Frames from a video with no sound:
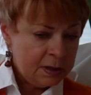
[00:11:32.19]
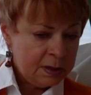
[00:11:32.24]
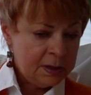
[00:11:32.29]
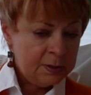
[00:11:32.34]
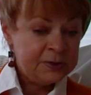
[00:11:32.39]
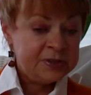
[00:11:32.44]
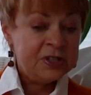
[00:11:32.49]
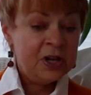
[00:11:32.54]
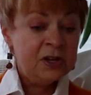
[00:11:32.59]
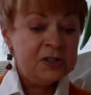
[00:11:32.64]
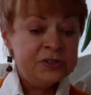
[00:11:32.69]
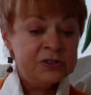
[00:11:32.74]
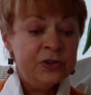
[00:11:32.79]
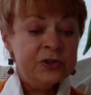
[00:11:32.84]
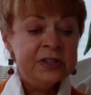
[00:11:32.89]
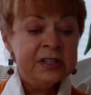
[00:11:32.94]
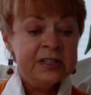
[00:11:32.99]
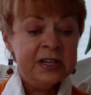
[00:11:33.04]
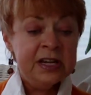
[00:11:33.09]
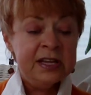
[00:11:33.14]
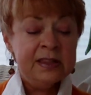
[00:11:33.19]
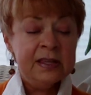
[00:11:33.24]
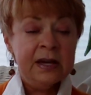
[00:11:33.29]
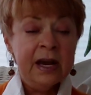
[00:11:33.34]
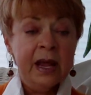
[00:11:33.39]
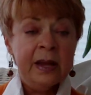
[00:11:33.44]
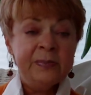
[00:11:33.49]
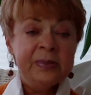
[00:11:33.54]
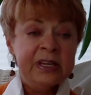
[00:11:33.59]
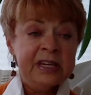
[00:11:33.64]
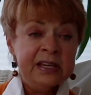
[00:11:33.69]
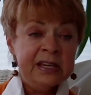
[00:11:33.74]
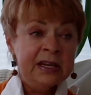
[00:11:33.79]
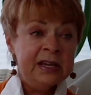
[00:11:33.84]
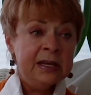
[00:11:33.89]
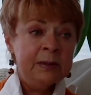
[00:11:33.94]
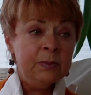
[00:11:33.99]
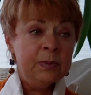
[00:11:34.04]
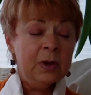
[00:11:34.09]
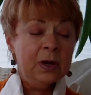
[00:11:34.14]
It was also the day that I
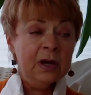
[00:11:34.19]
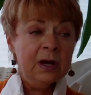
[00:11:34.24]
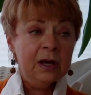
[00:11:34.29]
became